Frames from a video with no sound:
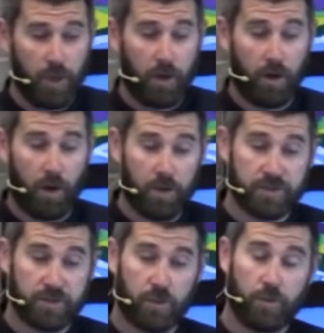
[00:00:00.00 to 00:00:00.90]
are
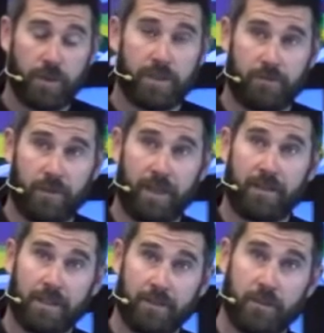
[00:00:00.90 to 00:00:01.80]
also in the
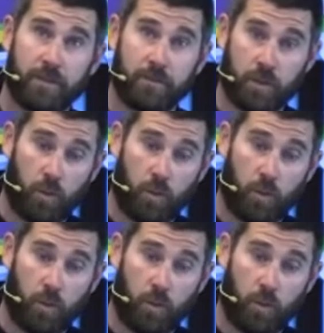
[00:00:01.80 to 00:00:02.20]
faith, even if they're